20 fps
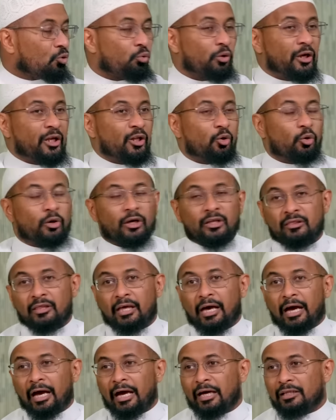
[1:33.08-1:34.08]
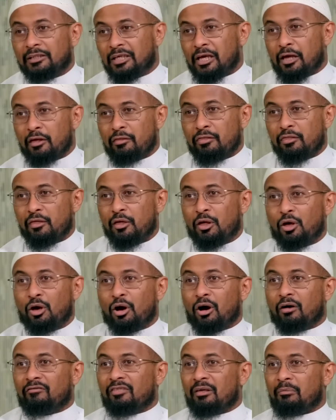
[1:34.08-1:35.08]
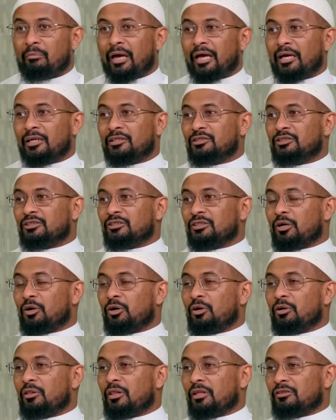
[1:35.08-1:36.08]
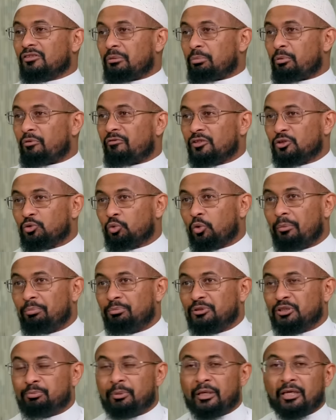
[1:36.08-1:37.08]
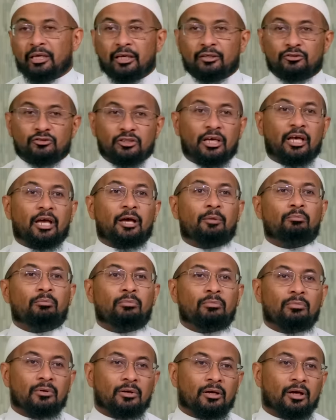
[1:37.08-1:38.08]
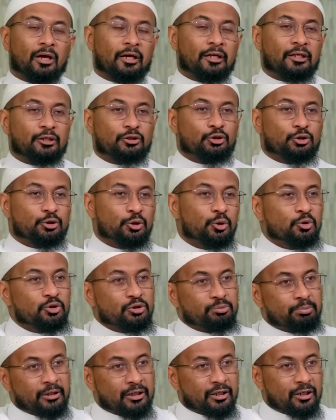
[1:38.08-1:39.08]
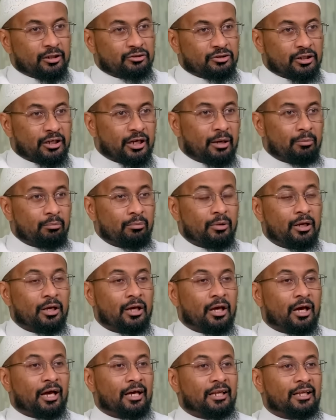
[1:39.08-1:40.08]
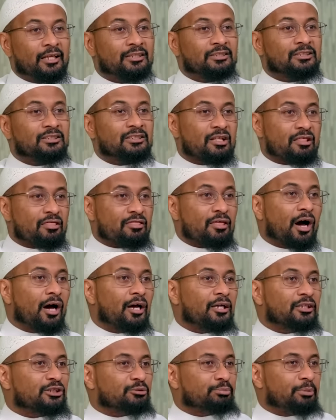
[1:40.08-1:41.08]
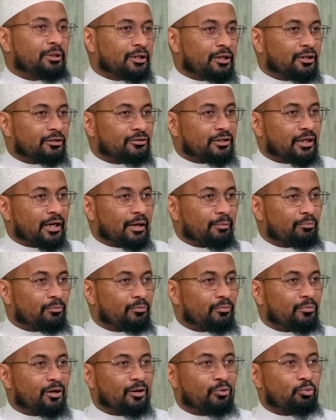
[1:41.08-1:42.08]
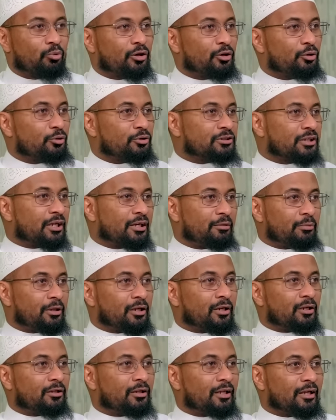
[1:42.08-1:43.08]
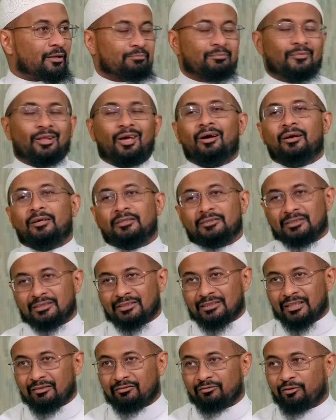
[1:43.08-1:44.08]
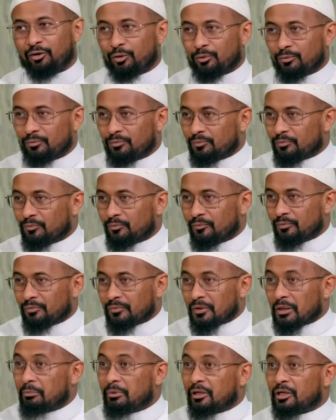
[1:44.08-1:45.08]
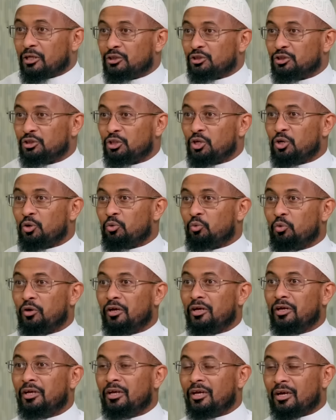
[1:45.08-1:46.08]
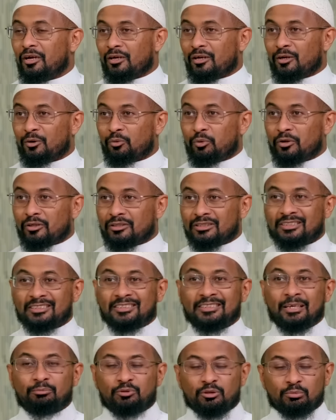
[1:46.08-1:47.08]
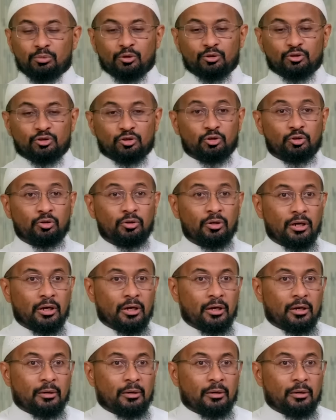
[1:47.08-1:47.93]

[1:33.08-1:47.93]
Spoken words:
We look at the hadith of the tip of his whip speaking to him, and his shoe speaking to him, and his thigh speaking to him. And what do you say immediately? It's a cell phone. Because we're susceptible to